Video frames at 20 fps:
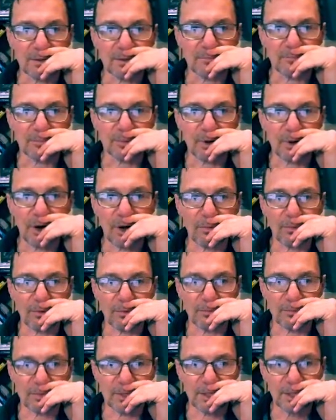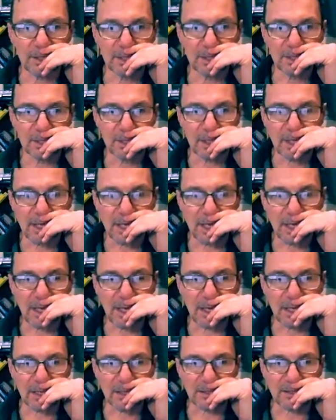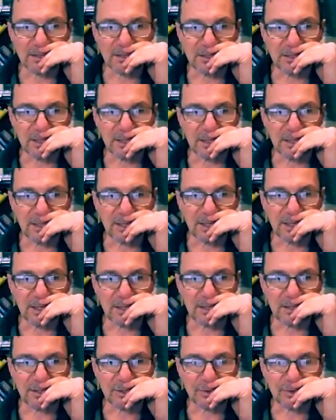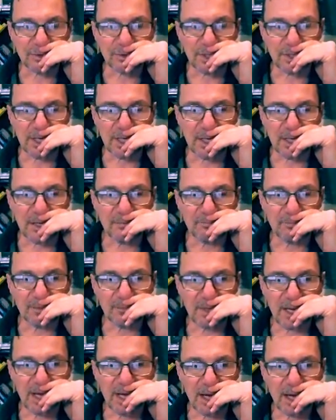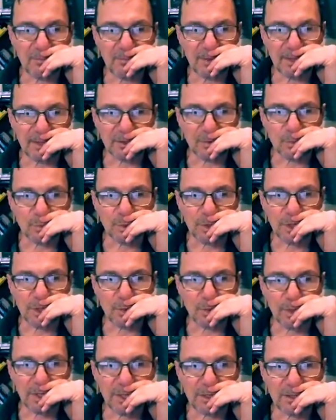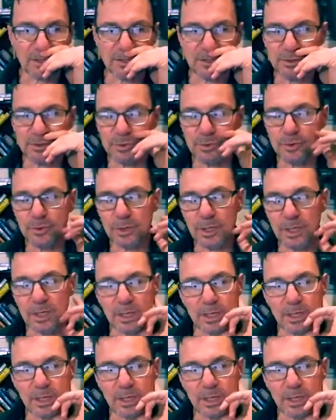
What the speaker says: problem, and so they picked me up, and we went to